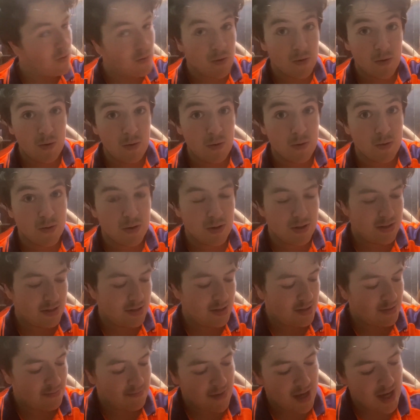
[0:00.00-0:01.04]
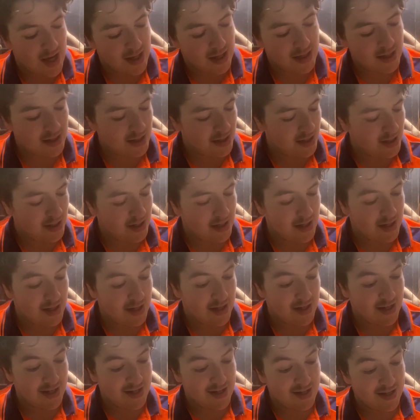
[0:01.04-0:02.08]
whew, man,
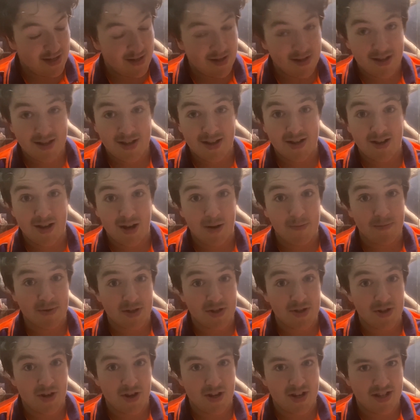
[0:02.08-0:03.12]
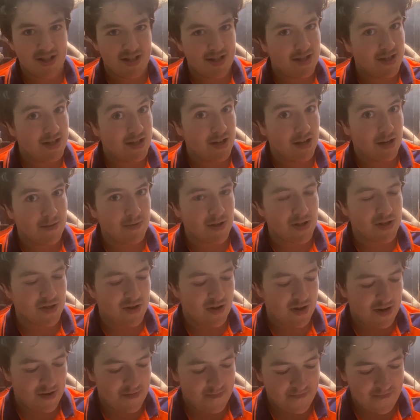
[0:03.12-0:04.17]
I'm excited. I'm
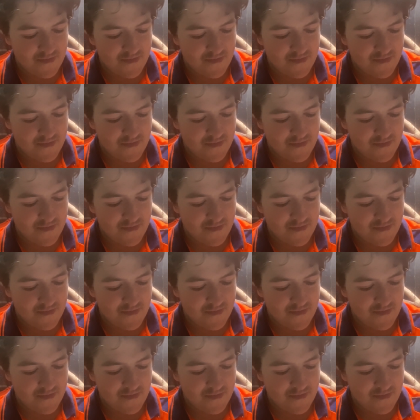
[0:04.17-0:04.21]
excited.